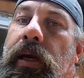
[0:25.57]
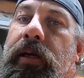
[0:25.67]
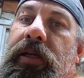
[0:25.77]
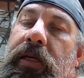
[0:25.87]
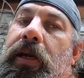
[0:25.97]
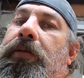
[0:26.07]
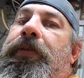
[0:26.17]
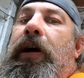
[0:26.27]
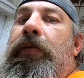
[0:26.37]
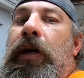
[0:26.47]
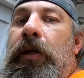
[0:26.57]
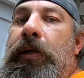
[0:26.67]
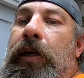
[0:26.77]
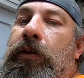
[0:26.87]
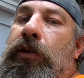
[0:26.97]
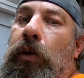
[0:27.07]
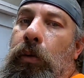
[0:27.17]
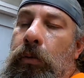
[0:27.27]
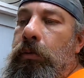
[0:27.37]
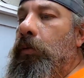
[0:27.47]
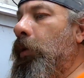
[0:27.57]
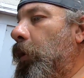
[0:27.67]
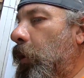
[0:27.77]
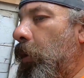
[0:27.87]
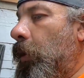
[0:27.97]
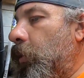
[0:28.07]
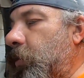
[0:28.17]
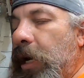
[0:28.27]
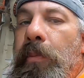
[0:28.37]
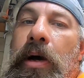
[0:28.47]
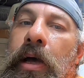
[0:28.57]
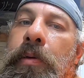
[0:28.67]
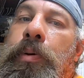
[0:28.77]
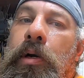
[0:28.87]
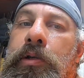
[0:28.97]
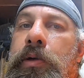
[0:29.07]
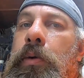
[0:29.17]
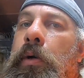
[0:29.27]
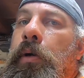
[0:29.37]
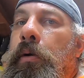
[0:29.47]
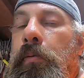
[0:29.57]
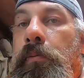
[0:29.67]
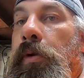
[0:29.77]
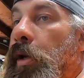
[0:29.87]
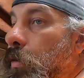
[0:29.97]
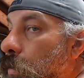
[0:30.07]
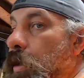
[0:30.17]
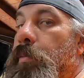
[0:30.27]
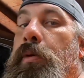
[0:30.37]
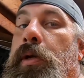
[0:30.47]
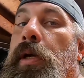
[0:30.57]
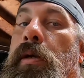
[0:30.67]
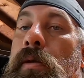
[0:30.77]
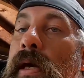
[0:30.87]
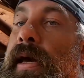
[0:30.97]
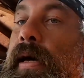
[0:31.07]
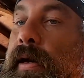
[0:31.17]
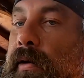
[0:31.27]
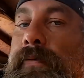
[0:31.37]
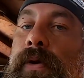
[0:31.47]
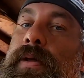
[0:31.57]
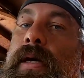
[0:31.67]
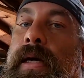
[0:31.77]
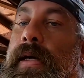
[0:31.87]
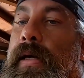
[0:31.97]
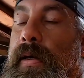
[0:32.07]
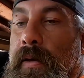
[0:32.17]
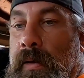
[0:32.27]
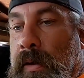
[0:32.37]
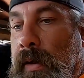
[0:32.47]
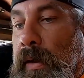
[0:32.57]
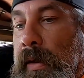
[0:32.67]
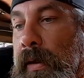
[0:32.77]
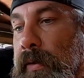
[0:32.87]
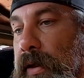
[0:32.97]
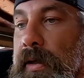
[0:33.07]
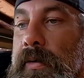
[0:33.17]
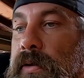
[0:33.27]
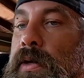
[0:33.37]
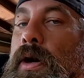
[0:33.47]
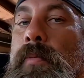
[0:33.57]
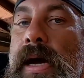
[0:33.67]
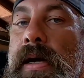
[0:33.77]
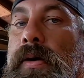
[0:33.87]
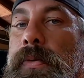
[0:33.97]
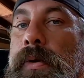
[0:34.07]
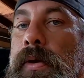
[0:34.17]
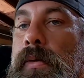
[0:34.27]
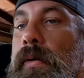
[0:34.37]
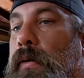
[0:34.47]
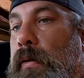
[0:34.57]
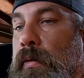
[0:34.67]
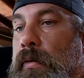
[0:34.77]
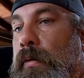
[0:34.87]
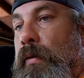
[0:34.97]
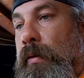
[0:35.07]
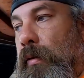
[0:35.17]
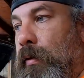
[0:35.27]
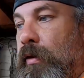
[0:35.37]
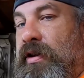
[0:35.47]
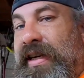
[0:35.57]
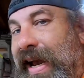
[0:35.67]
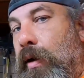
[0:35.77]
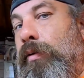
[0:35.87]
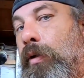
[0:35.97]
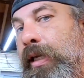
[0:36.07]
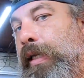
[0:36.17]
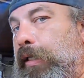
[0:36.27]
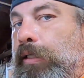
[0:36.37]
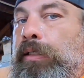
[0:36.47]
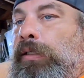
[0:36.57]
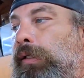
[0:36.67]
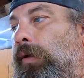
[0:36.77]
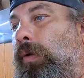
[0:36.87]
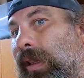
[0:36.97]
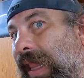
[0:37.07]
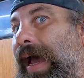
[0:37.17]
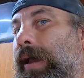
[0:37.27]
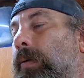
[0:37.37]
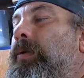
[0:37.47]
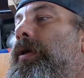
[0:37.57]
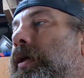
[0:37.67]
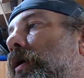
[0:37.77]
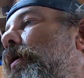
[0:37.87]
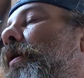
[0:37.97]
1995 Honda Del Sol. Stopped by the parts store. Incredibly, they had everything I needed to get this car back on the road soundly, reliably,